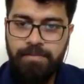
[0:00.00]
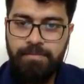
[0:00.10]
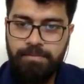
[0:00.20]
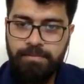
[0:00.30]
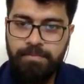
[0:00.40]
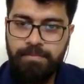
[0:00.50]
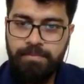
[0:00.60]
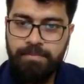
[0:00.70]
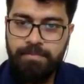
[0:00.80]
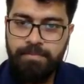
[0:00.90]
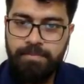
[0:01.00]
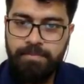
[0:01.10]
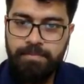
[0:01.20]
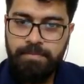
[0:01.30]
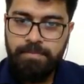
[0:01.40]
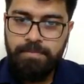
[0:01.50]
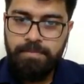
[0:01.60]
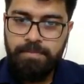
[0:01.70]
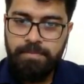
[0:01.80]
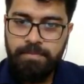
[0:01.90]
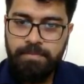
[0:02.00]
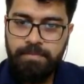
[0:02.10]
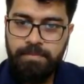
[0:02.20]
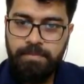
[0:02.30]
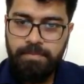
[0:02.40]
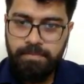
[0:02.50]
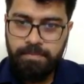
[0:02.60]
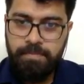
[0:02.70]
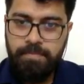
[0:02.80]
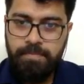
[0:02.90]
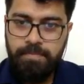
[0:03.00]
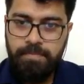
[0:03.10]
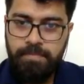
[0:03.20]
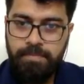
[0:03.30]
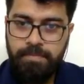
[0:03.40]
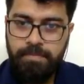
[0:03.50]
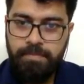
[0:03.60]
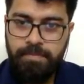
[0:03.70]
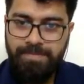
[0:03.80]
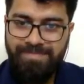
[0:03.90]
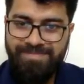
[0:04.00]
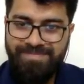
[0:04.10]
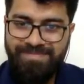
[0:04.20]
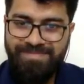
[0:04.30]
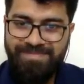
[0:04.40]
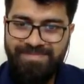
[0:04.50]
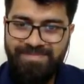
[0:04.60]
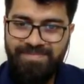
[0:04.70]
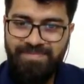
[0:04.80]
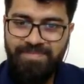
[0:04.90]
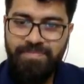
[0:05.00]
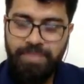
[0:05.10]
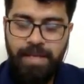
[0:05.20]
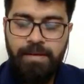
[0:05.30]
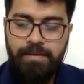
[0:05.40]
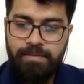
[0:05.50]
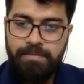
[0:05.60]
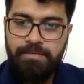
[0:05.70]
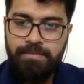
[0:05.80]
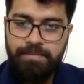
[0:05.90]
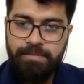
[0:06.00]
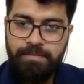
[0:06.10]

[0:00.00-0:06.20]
The person shown says nothing.